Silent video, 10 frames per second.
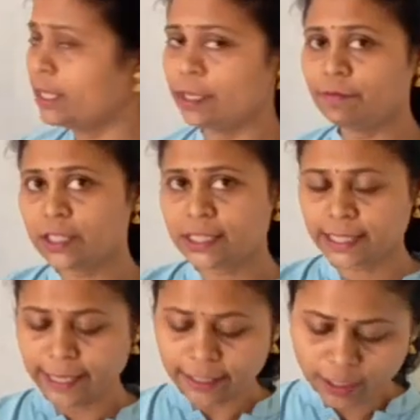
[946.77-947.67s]
If it is
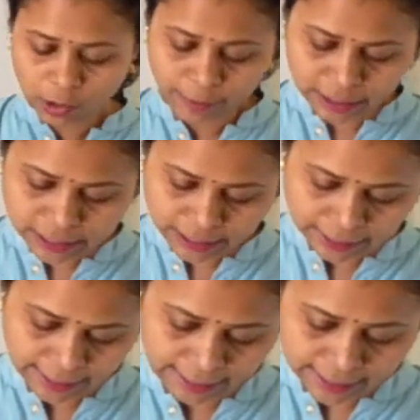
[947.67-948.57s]
8
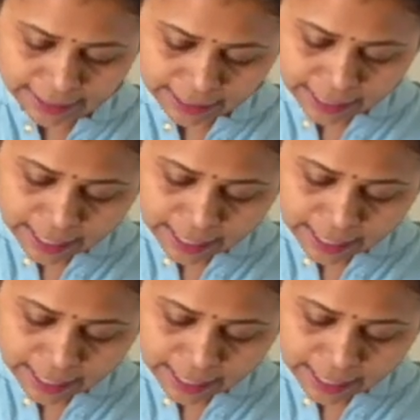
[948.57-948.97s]
kilometer less,